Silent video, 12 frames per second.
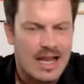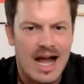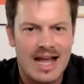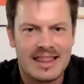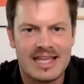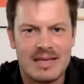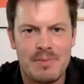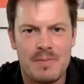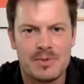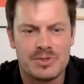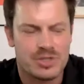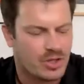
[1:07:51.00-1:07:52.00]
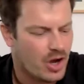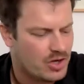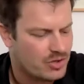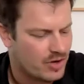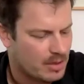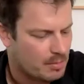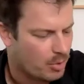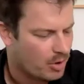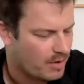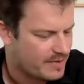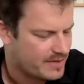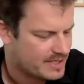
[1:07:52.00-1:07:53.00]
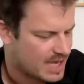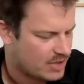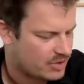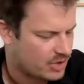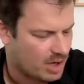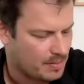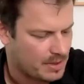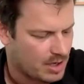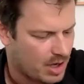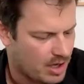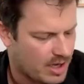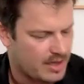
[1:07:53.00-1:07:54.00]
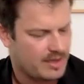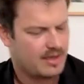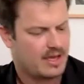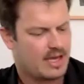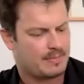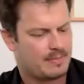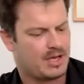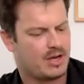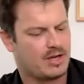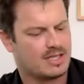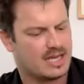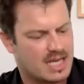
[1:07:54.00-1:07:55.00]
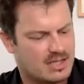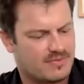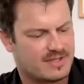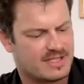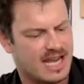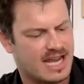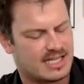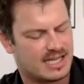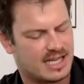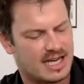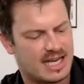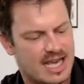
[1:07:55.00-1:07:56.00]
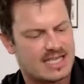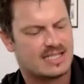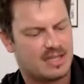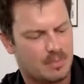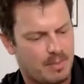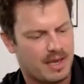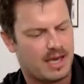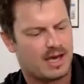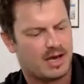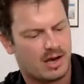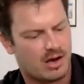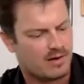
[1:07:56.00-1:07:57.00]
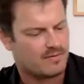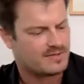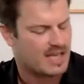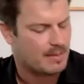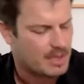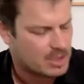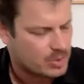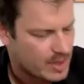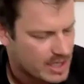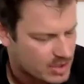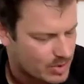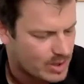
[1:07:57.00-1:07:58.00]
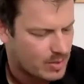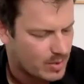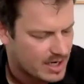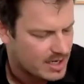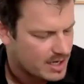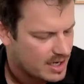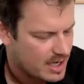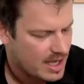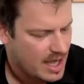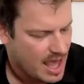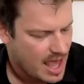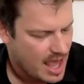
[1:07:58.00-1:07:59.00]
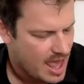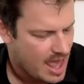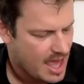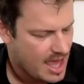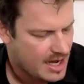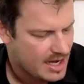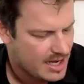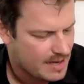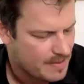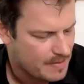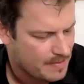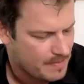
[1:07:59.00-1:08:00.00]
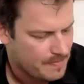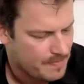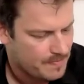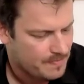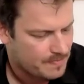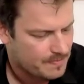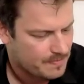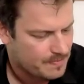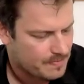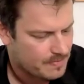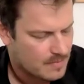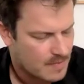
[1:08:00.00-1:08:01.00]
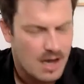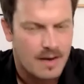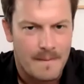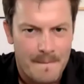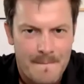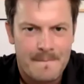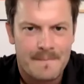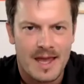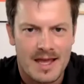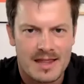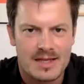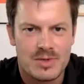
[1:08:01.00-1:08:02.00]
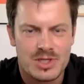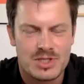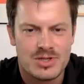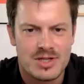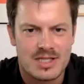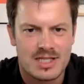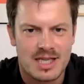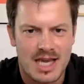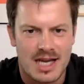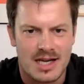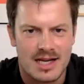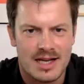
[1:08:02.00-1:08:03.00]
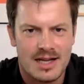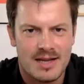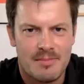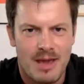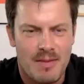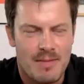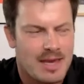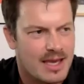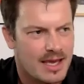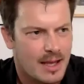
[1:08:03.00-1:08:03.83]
I think people should go drink more of this extra hoppy lager, because it is fantastic. It is the beer of summer 2021. And yeah, I think we should do this again. Maybe.